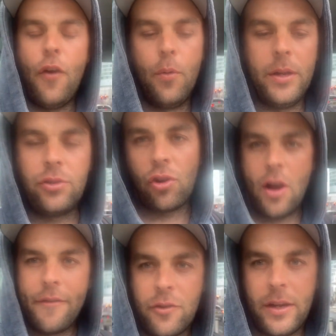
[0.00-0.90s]
Forward
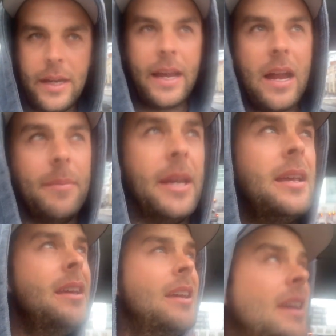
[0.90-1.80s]
Drive Cricket Academy.
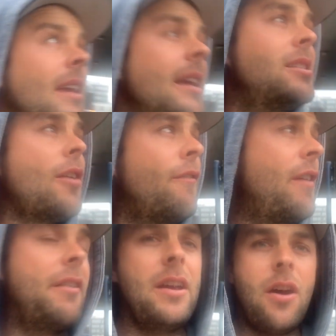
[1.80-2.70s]
It's
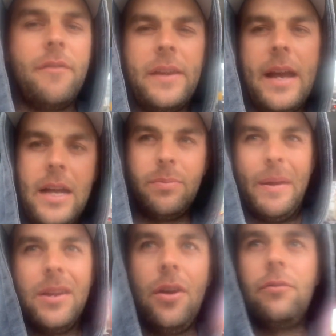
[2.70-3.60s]
very overcast
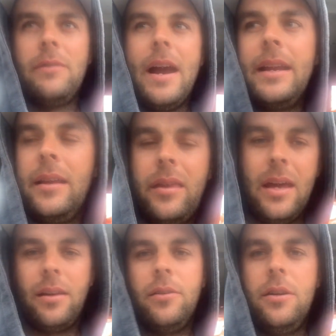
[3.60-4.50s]
but not raining,
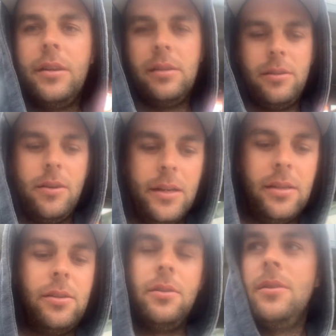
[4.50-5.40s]
thank God. It's
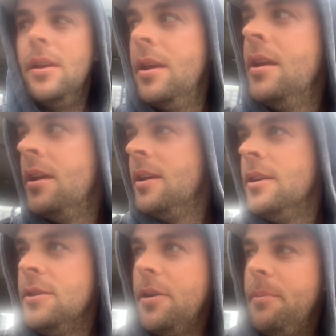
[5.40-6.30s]
nice to
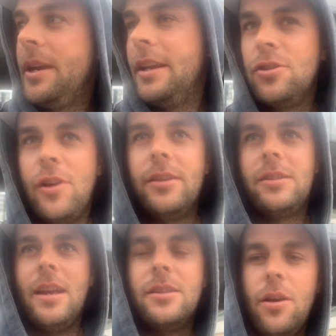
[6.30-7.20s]
not be getting
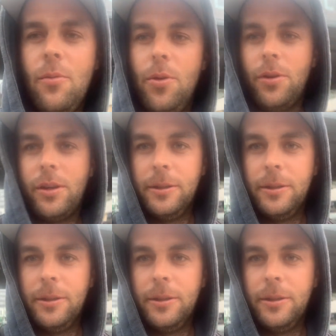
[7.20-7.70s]
drenched as I walk.